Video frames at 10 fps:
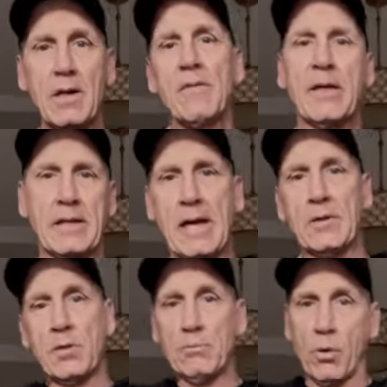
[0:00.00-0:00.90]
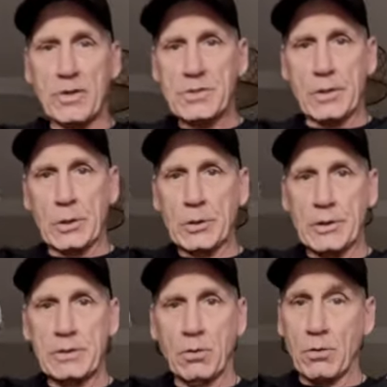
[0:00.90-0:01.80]
They can't do Boys in the
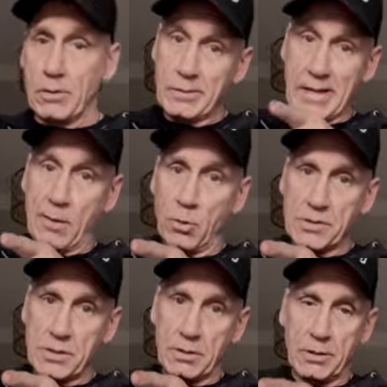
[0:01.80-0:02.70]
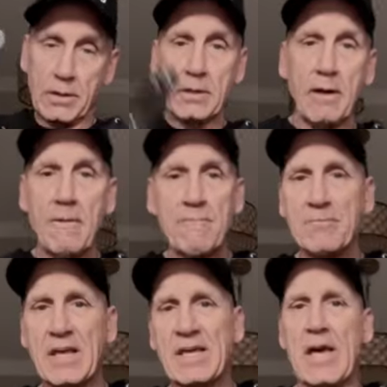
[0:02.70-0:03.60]
Hood or Cowboys in the Hood.
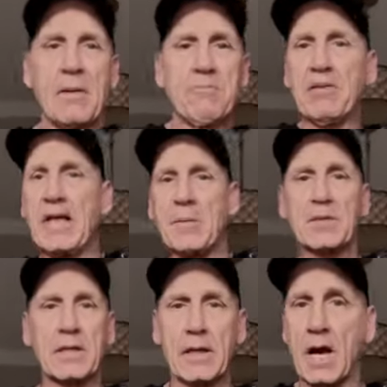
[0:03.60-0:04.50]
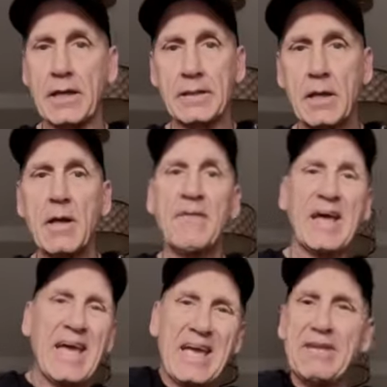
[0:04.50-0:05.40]
They can't play with the gun. They
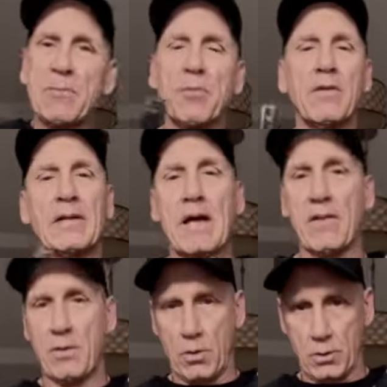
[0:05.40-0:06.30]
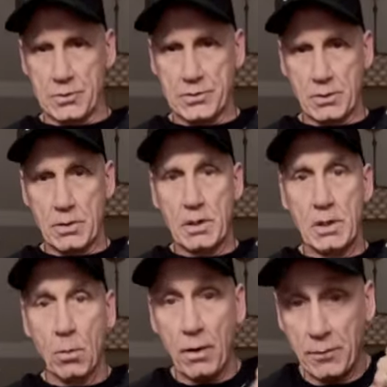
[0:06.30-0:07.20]
can't even pull it out of their holster,
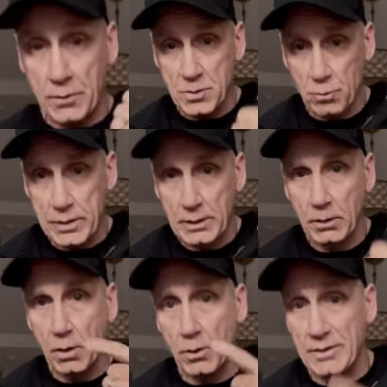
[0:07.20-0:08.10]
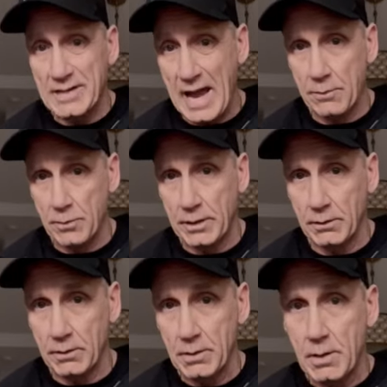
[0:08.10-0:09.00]
whether real or not real.
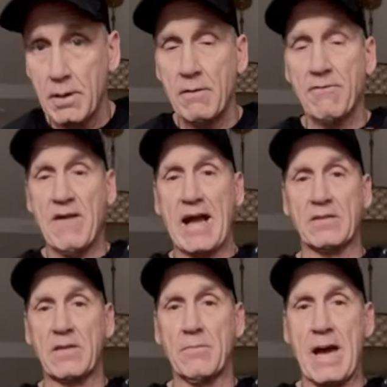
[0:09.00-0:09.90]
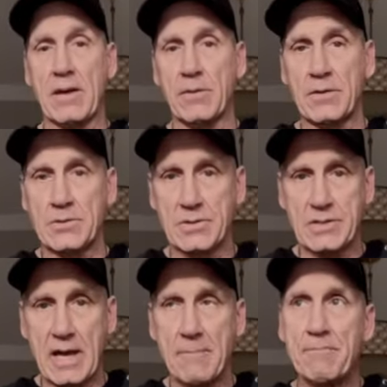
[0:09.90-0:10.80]
Fact of the matter is
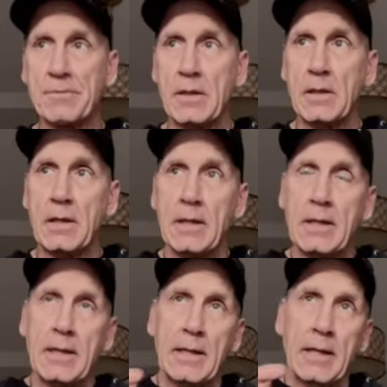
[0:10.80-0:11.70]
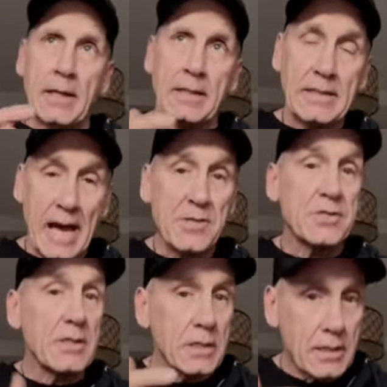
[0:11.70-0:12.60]
that,
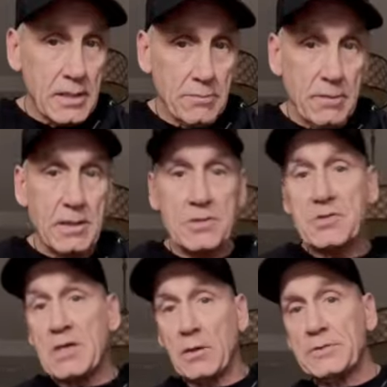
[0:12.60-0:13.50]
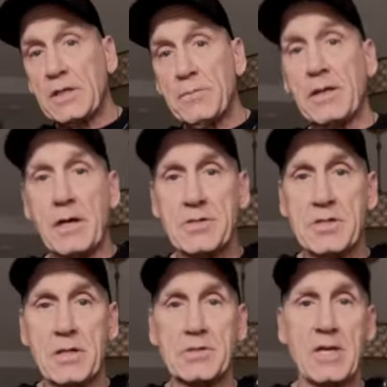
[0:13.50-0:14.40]
yes, he is guilty because
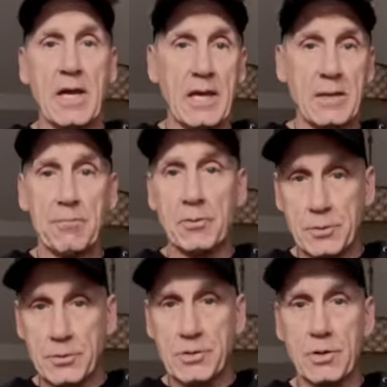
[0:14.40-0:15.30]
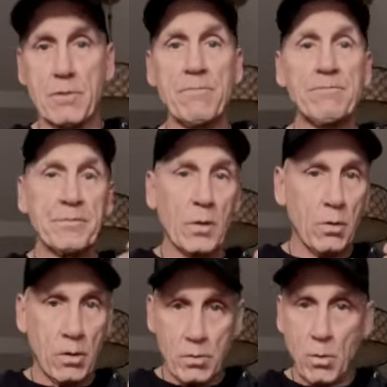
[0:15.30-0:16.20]
he's a producer
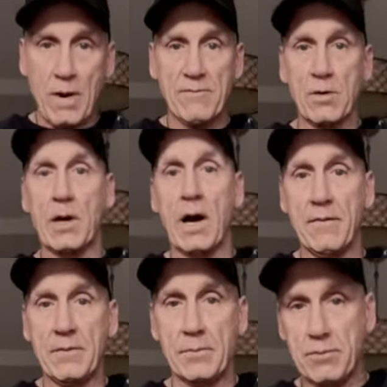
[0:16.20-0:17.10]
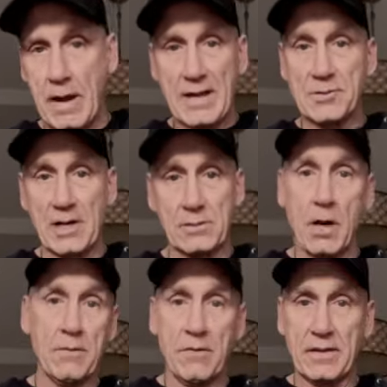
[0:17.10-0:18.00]
or whoever on the project
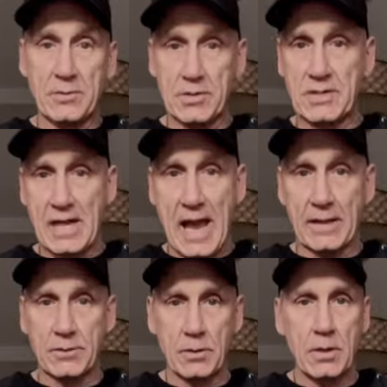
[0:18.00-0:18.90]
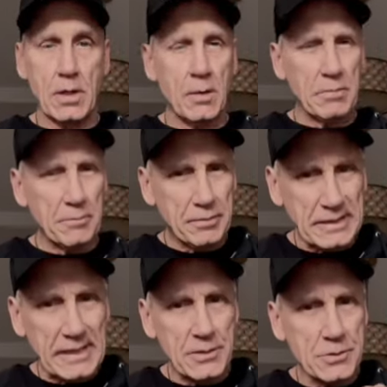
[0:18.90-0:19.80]
other than just an actor. But
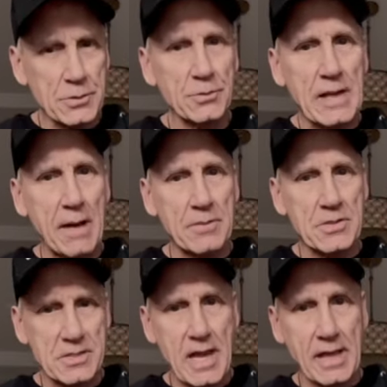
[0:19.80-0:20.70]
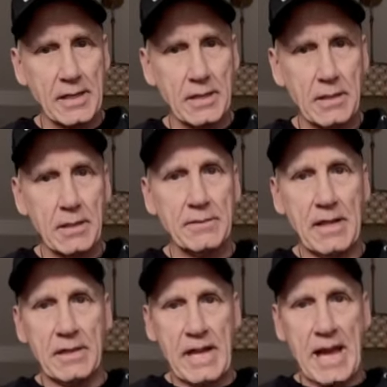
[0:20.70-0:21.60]
please do not mistake that
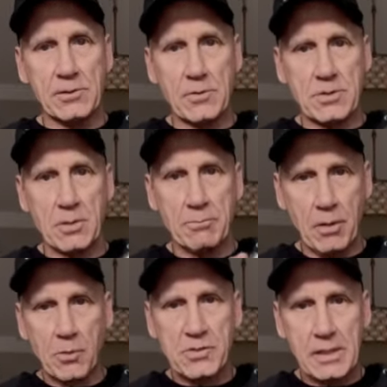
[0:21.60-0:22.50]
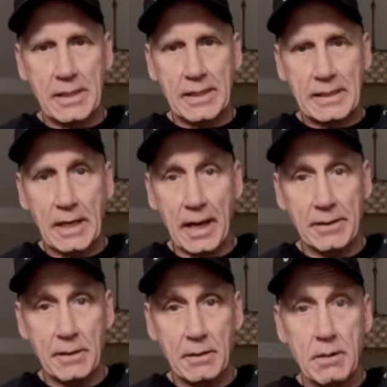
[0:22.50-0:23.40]
an actor is supposed to get a
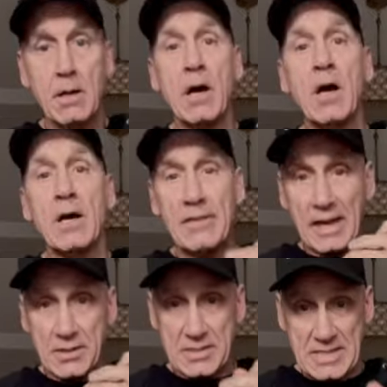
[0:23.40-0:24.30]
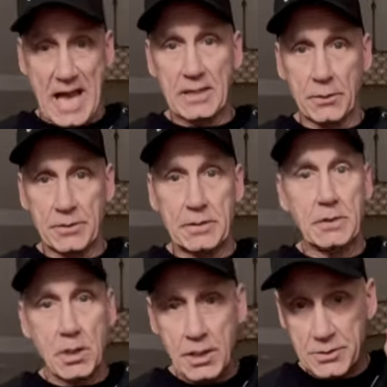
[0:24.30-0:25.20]
gun that is not loaded,
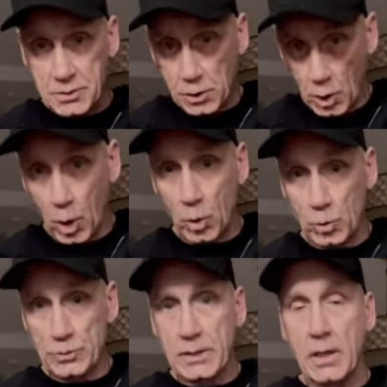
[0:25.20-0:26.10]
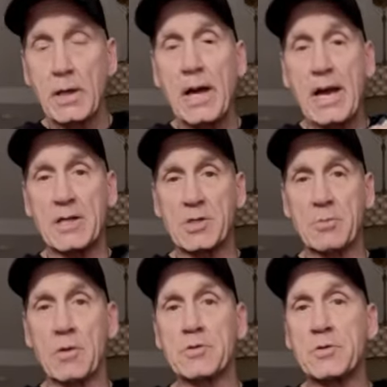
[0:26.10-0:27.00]
it's cold, and is
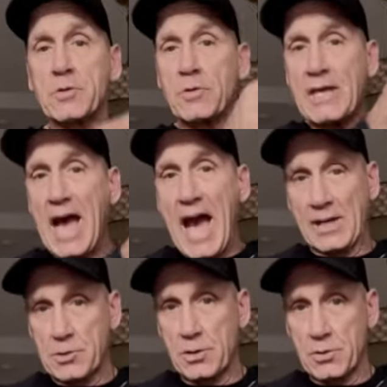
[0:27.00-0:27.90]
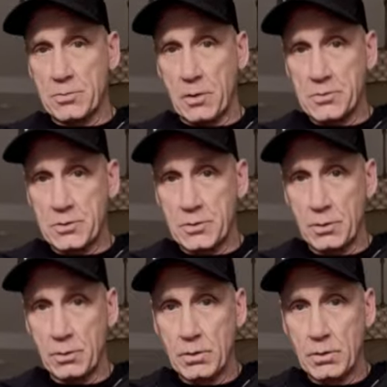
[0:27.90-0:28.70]
supposed to do the action they're supposed to do.